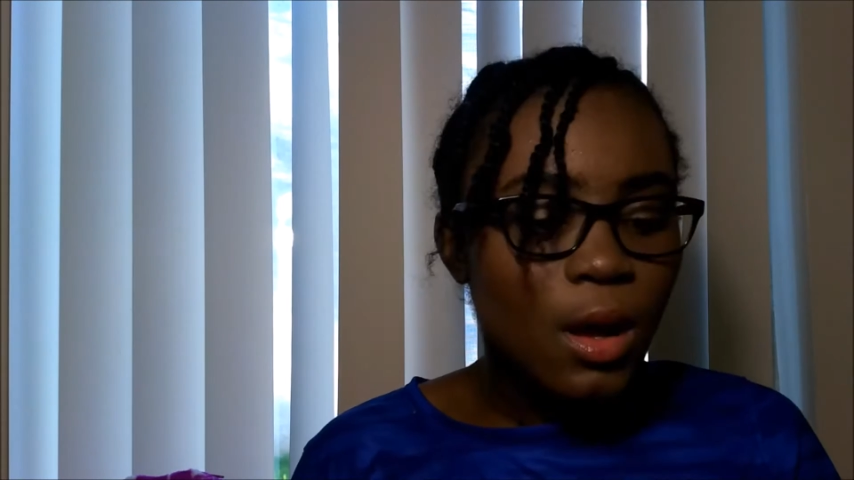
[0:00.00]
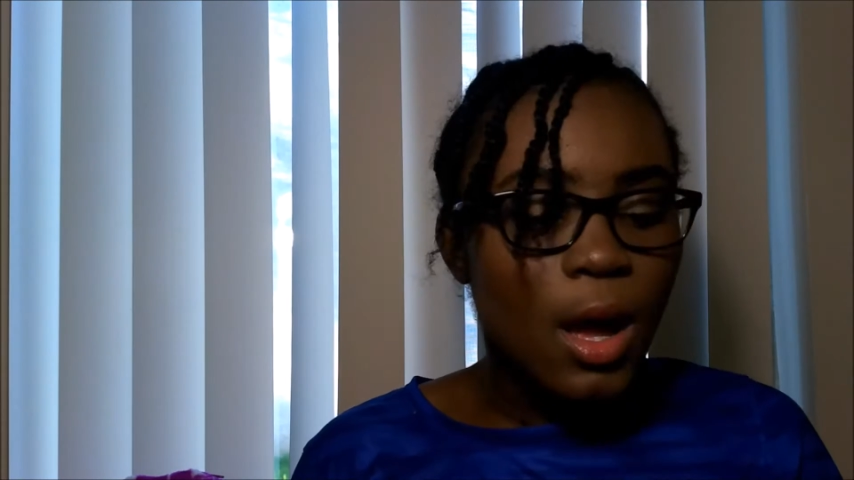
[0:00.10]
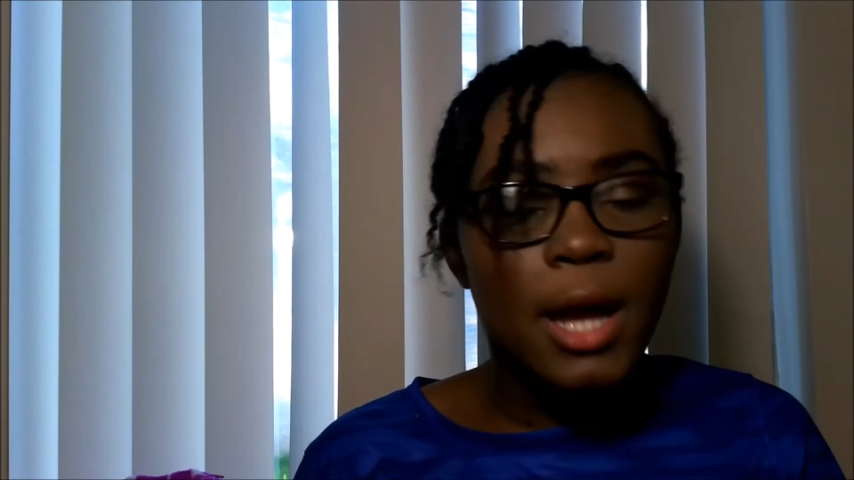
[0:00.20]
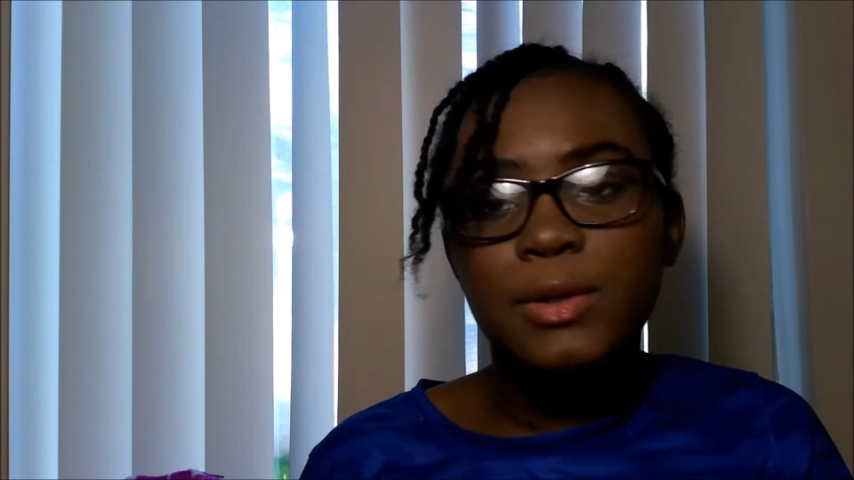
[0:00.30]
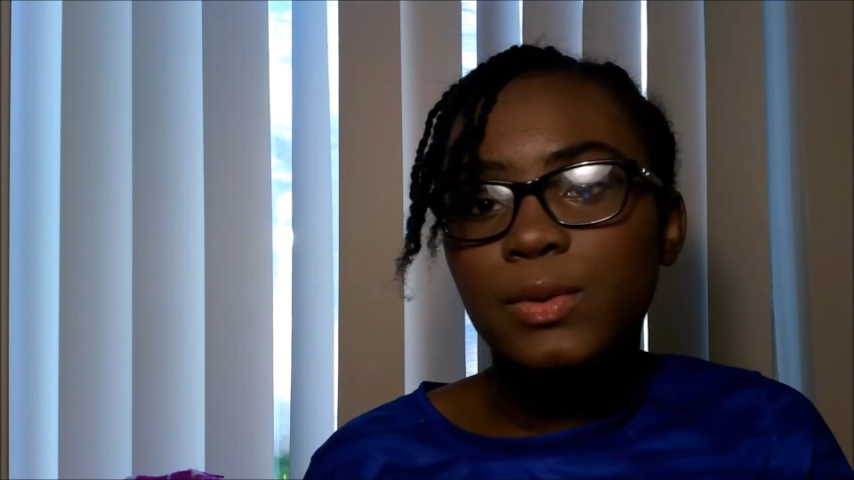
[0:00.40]

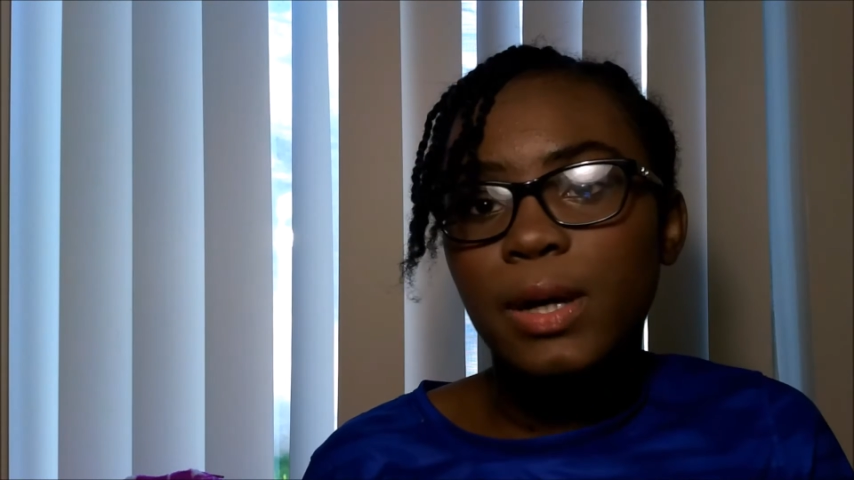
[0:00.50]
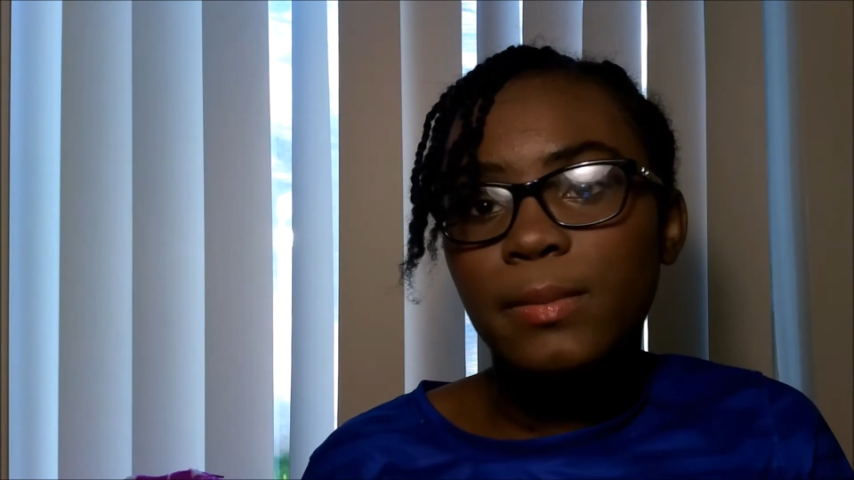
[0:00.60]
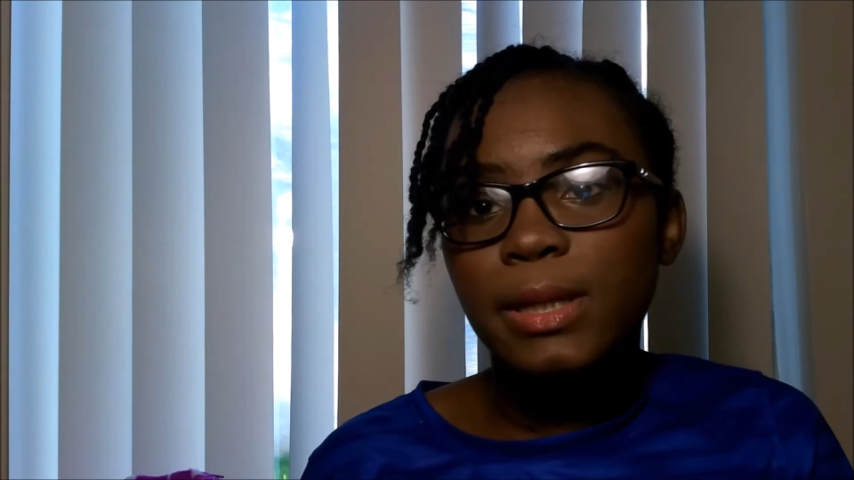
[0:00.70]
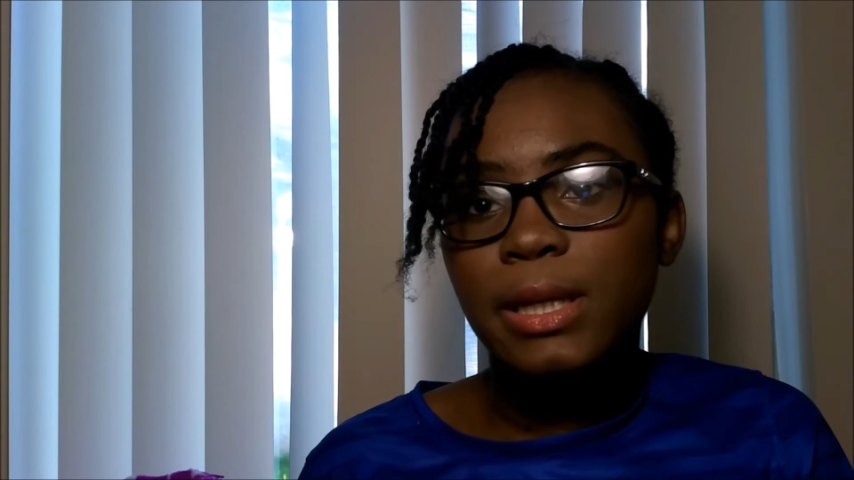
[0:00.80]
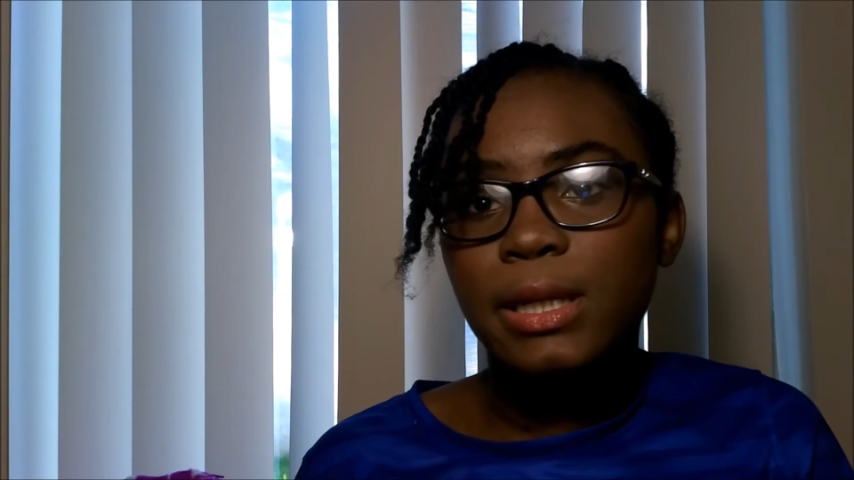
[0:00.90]
I do
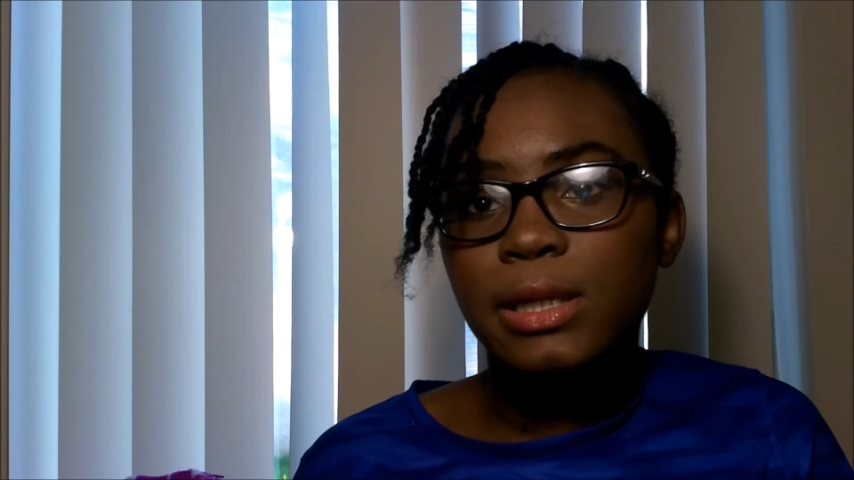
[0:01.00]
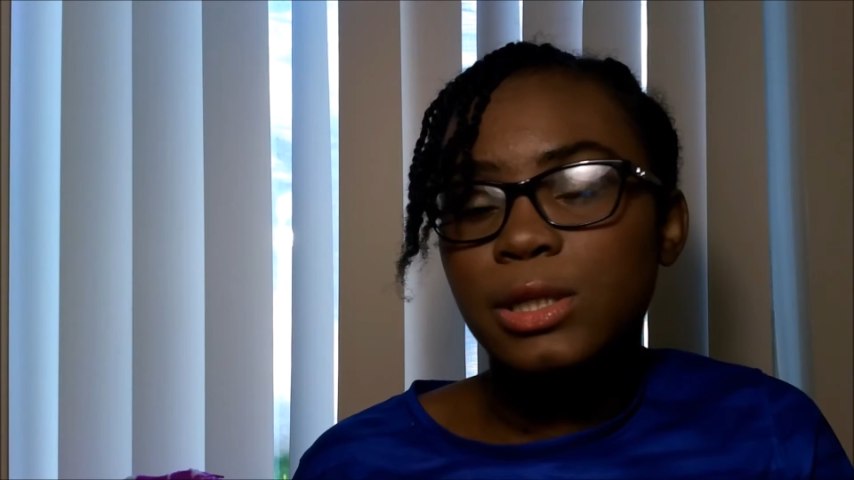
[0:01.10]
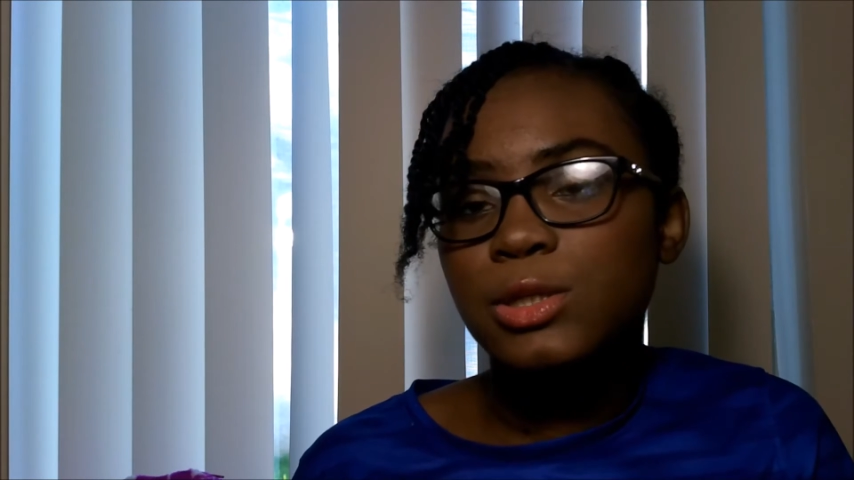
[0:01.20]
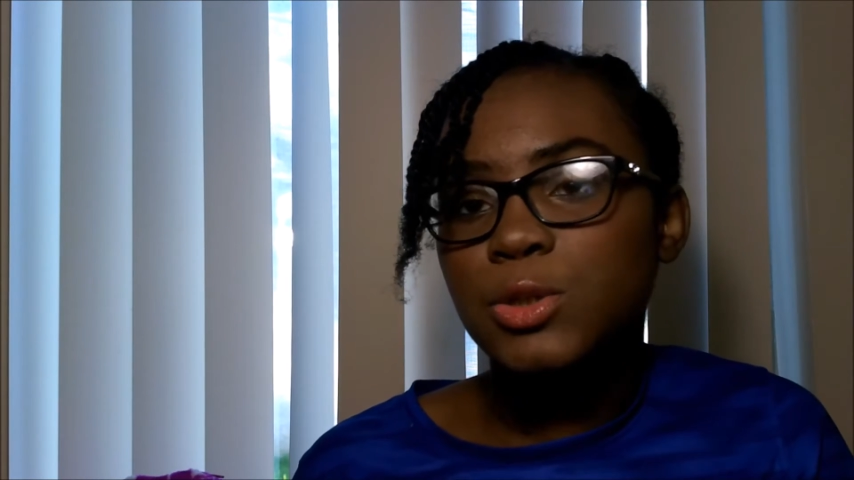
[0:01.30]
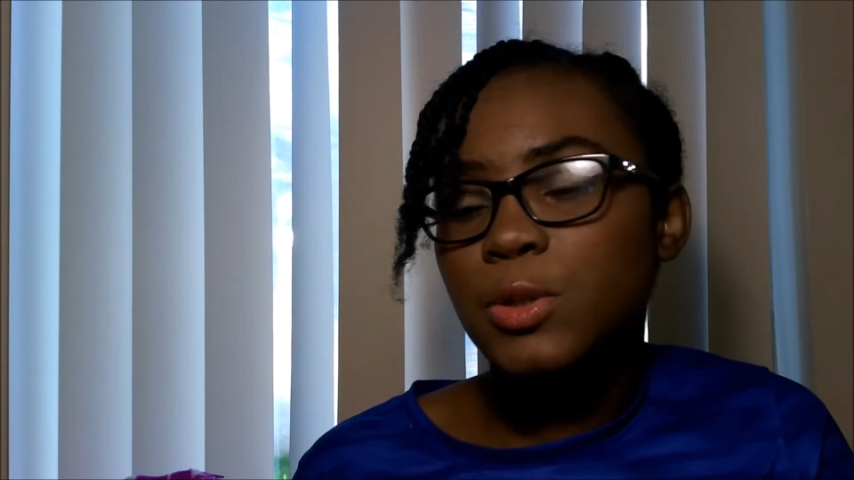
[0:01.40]
not play any
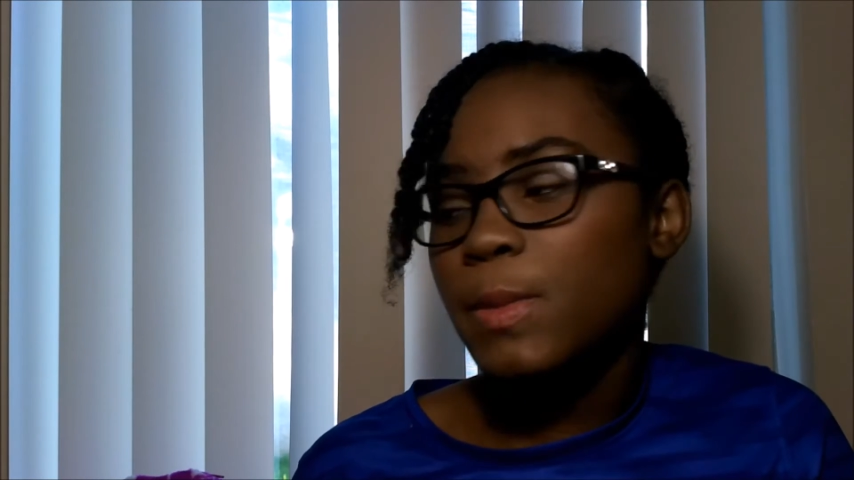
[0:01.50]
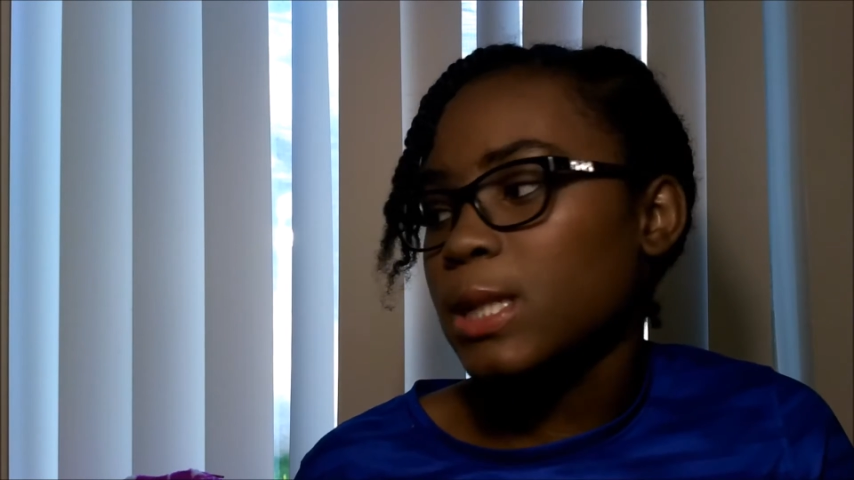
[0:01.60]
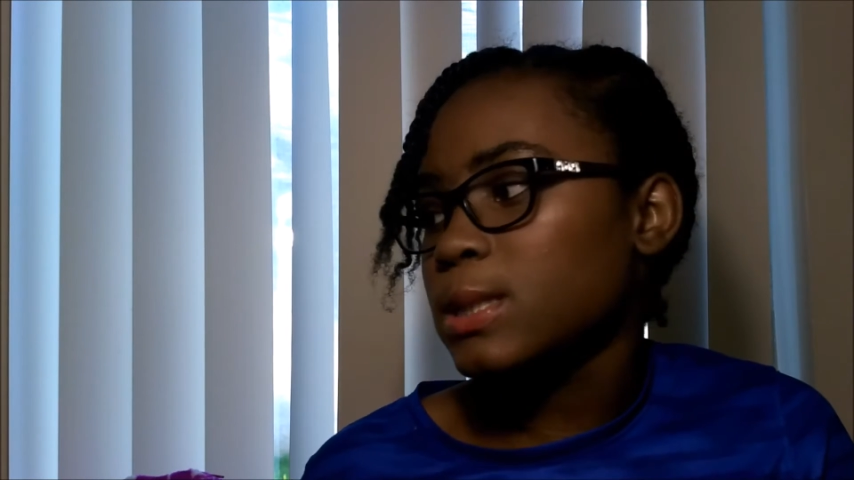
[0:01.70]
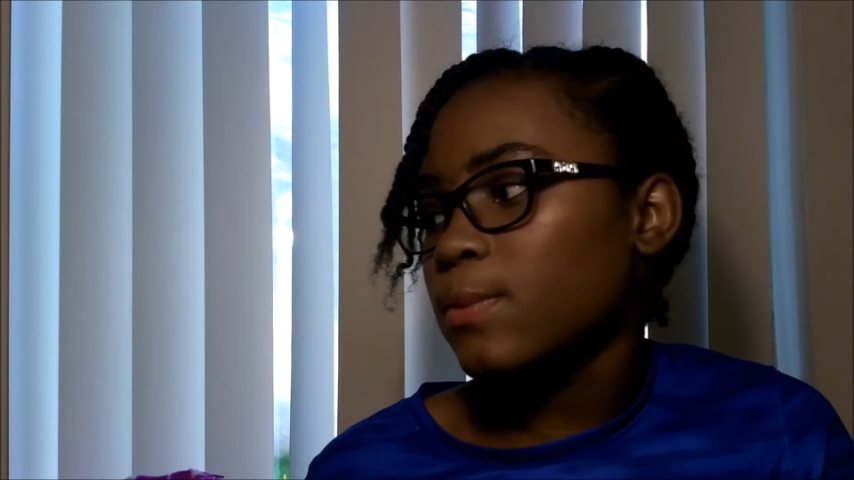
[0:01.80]
instruments,